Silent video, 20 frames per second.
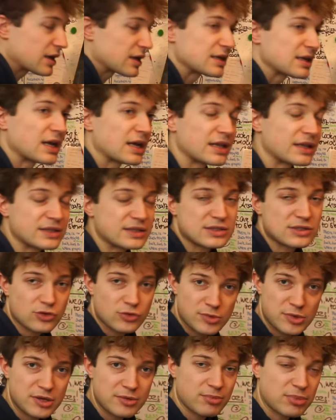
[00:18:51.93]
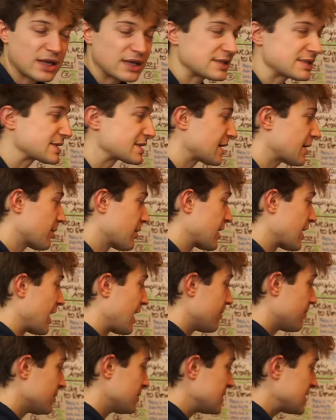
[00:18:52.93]
at so many places something
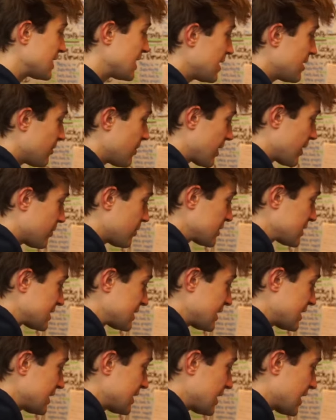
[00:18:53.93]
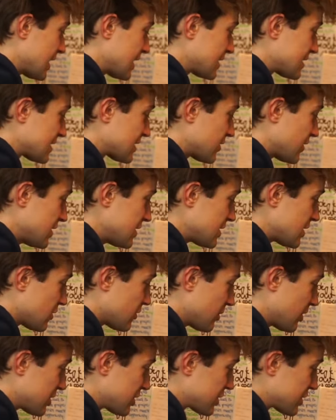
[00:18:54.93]
happens. But I was thinking, it's crazy how
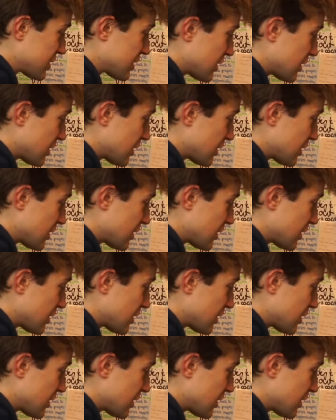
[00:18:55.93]
much